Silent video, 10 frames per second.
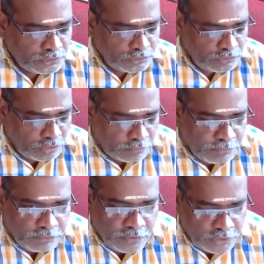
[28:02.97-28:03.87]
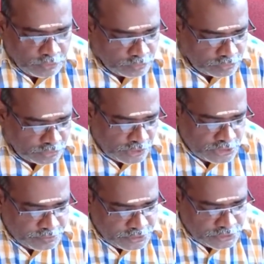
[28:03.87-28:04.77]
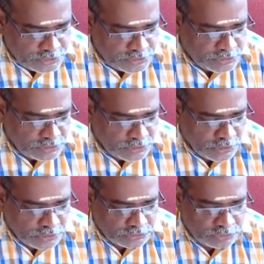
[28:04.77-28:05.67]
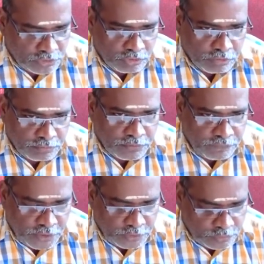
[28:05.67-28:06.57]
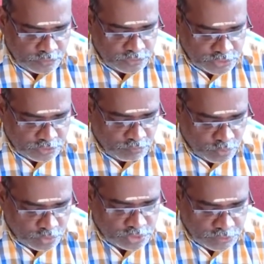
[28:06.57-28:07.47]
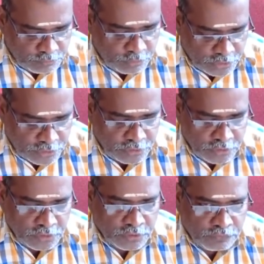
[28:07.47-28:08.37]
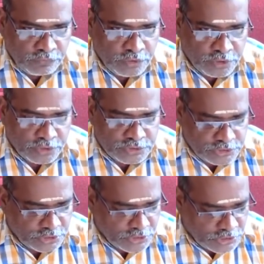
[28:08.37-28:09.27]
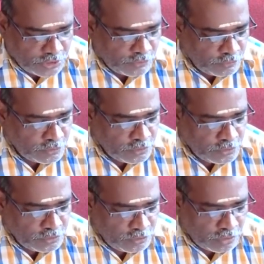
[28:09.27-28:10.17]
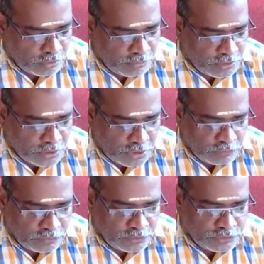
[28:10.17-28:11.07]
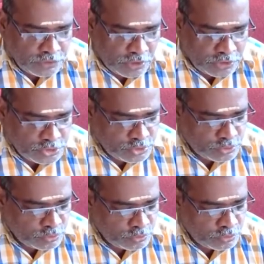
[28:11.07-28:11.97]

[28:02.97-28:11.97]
Normal value, the SPC. The normal value is the most important frequency curve. Normal curve is also